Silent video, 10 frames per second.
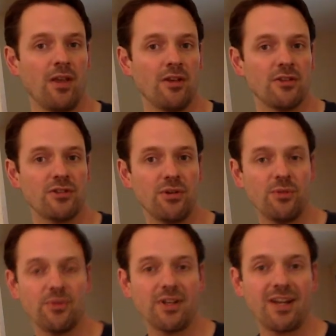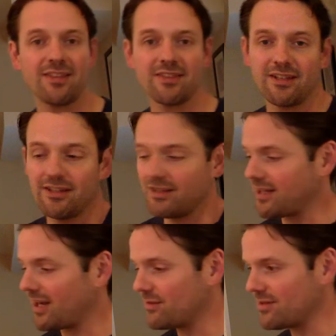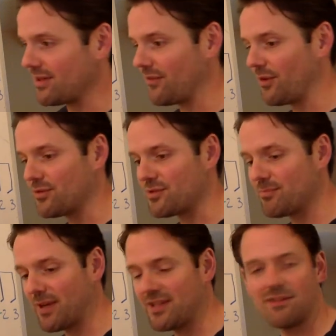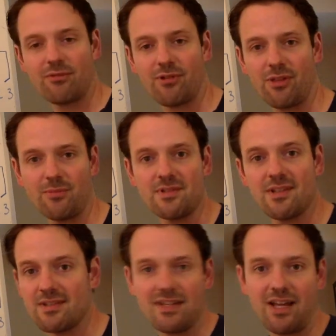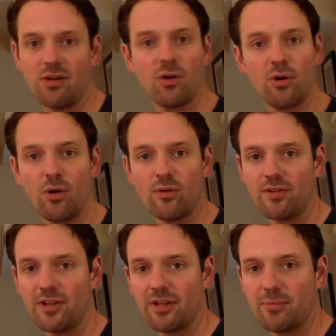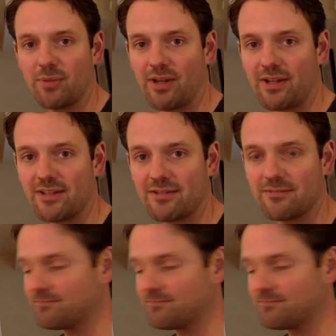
So the counting of those basic rhythms is not overly complex.